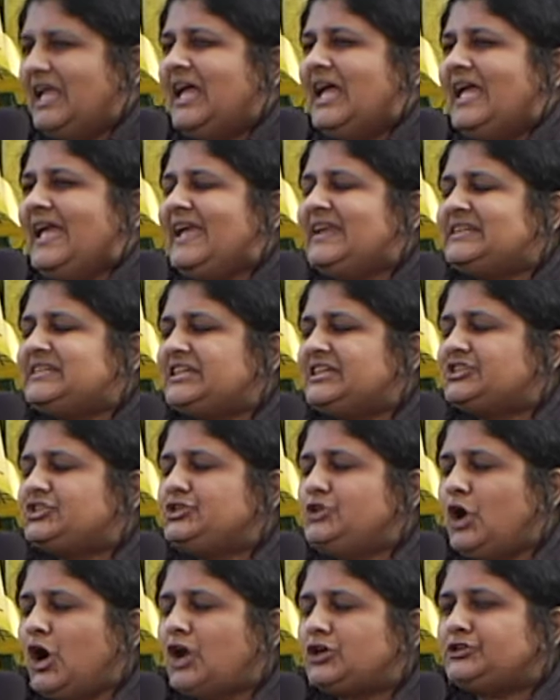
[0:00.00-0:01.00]
It is
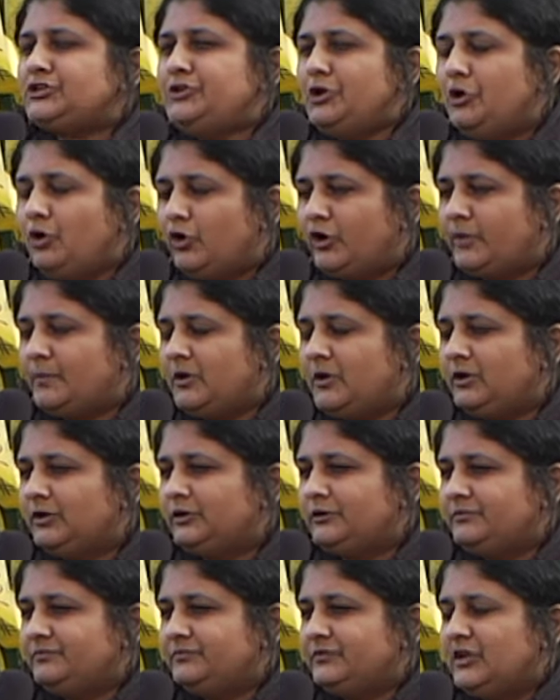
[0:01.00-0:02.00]
not
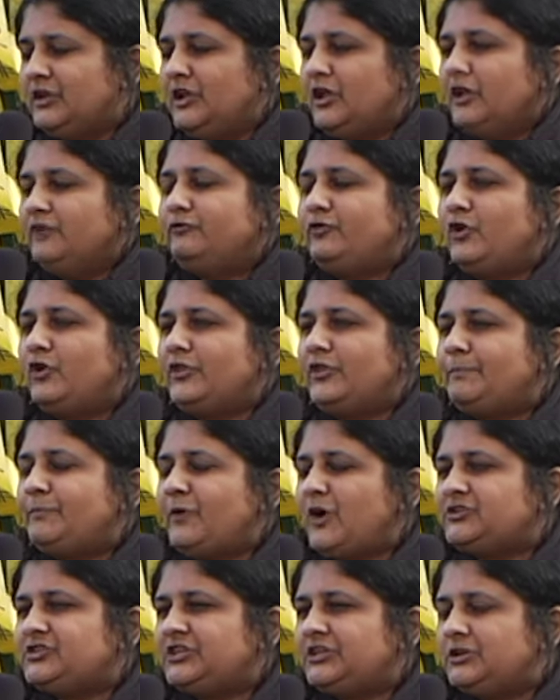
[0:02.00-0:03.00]
normal for the
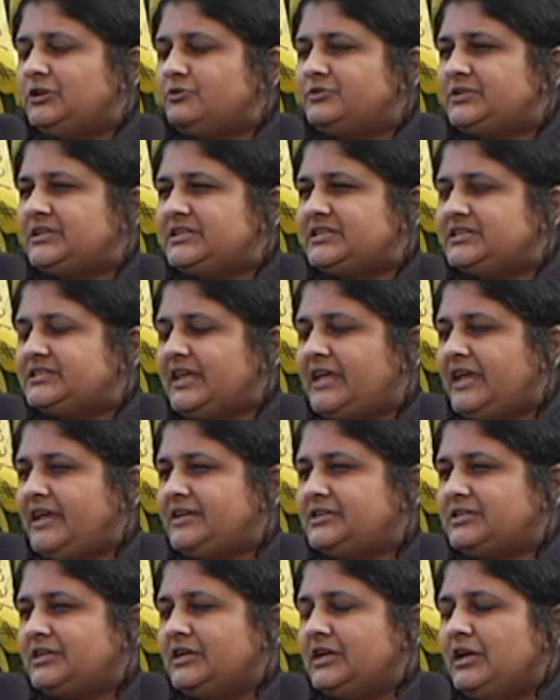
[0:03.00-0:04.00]
prosecuting
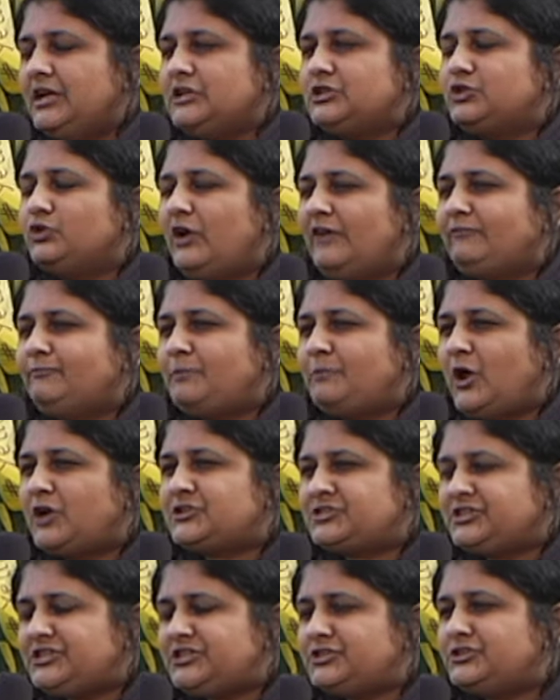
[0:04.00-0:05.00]
state to have
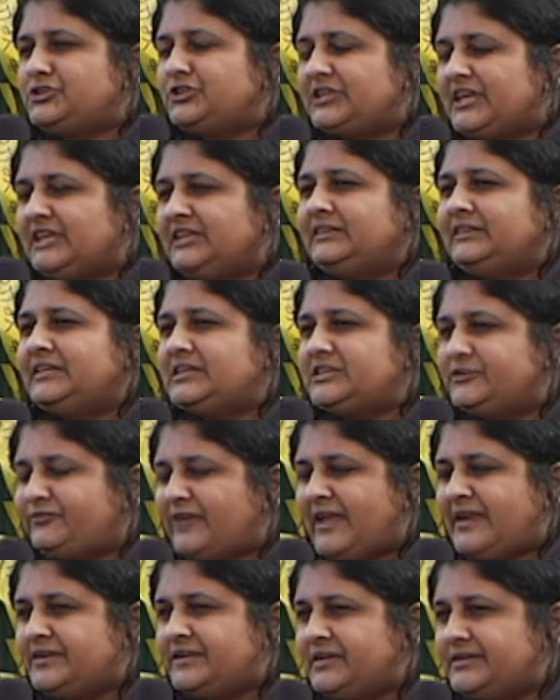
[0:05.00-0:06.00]
plotted to kill the
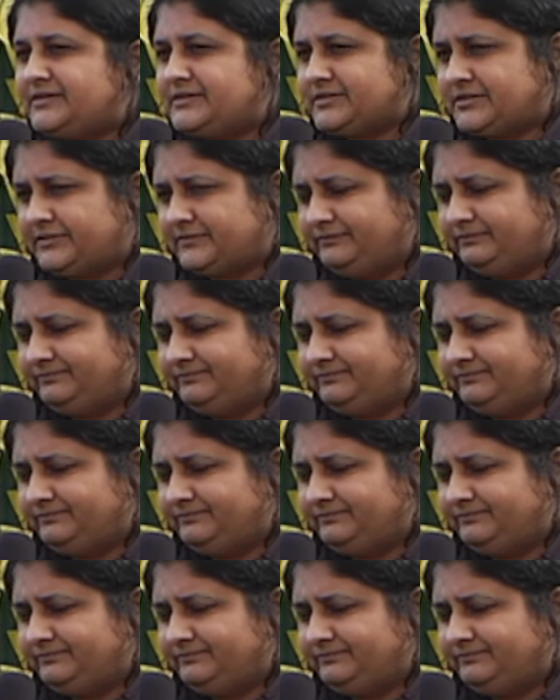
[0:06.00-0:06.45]
defendant.